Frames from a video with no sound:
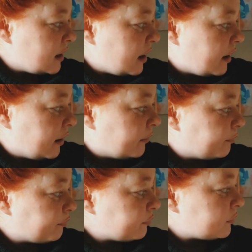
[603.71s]

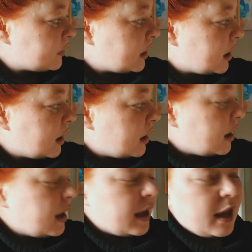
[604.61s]
Um,
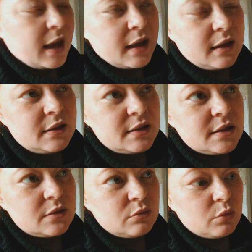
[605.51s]

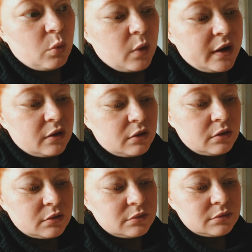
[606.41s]
and
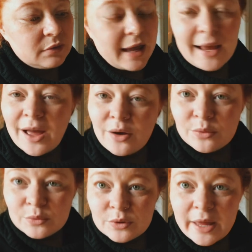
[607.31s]
we'll hang out,
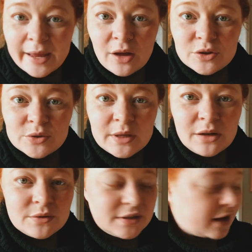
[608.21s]
we'll hang out and do kiddo
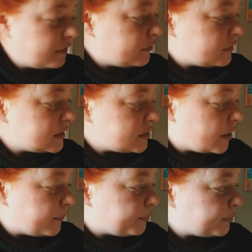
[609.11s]
stuff. So
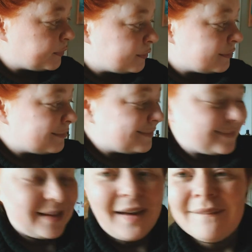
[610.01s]
yeah.